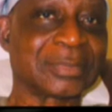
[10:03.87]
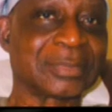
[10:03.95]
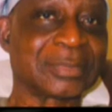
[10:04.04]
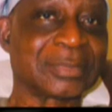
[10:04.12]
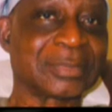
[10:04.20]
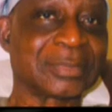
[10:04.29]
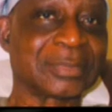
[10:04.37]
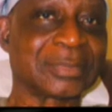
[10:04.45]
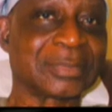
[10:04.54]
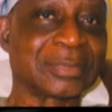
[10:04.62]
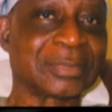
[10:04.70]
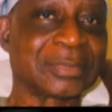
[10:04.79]

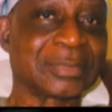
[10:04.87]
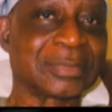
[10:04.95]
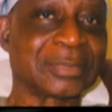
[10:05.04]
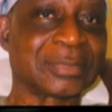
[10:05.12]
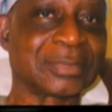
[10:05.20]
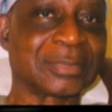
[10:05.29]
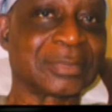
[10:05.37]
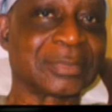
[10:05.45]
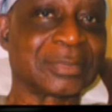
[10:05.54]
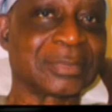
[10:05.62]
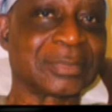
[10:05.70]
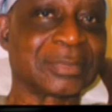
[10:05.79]

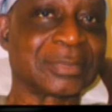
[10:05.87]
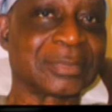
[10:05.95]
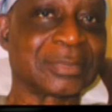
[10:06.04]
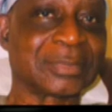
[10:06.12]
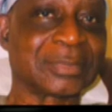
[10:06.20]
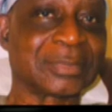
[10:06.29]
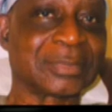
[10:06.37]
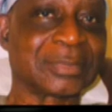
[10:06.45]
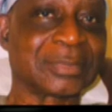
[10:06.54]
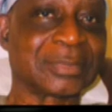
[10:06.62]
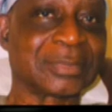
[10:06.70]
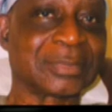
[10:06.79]

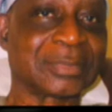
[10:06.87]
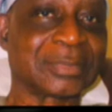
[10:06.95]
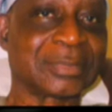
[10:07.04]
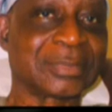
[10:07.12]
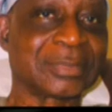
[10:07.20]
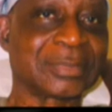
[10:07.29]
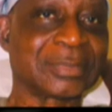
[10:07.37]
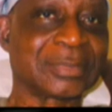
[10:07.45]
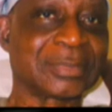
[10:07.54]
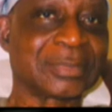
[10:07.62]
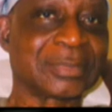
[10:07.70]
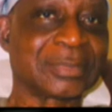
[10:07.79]

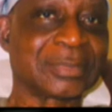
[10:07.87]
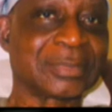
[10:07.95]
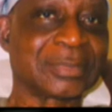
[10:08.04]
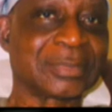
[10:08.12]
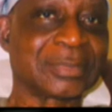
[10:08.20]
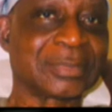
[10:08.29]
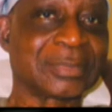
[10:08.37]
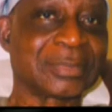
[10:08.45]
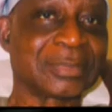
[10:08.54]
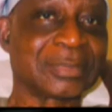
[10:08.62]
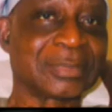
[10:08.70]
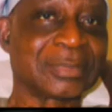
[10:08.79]

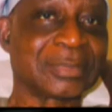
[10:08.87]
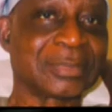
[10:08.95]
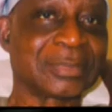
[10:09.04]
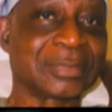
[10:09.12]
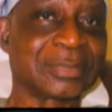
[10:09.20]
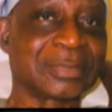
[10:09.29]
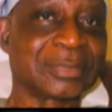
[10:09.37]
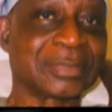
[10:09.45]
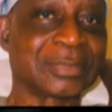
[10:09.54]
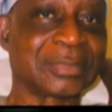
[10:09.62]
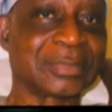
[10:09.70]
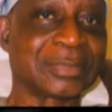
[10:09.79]
The person shown says nothing.